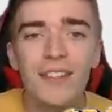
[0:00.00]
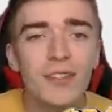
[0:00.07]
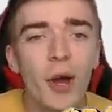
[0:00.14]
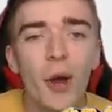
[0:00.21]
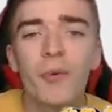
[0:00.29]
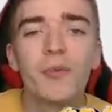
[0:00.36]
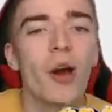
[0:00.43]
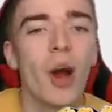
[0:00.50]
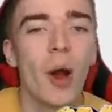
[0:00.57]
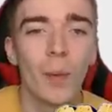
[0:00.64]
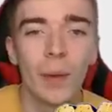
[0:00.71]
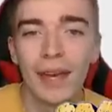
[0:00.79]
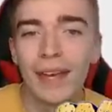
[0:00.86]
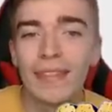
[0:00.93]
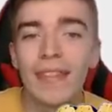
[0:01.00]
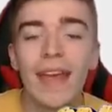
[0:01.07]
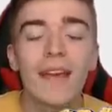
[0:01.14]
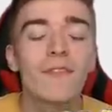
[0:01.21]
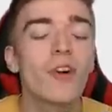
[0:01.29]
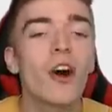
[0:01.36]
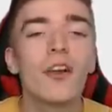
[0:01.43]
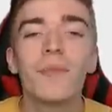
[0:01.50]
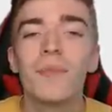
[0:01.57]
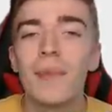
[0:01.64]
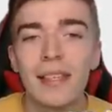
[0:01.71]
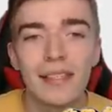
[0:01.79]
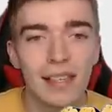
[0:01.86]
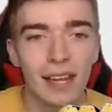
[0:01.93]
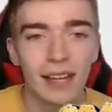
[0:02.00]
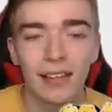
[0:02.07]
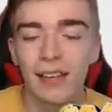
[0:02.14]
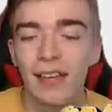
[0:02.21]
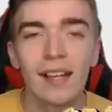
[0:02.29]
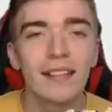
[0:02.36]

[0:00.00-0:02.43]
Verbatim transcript: don't know. They've gone missing.